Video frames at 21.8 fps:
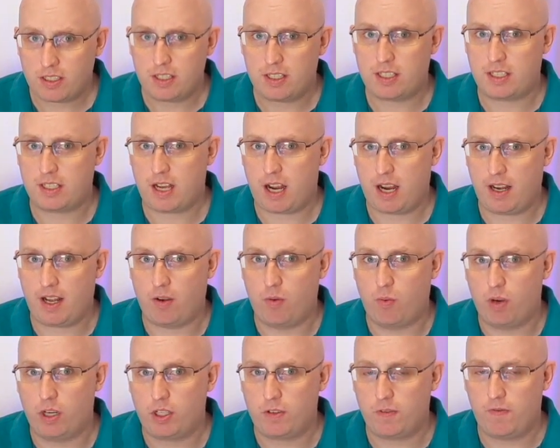deciding
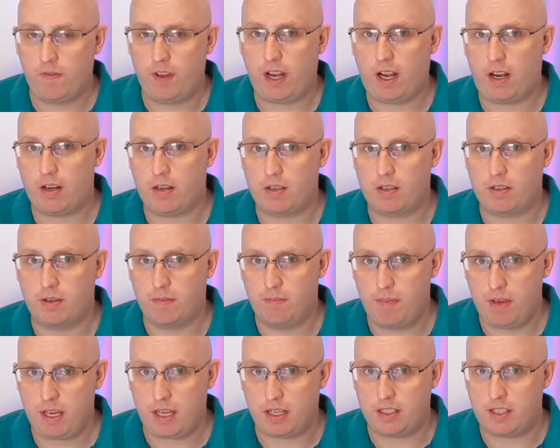which figures to
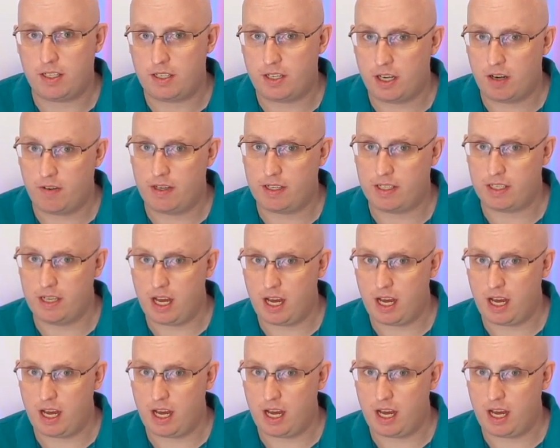be in Series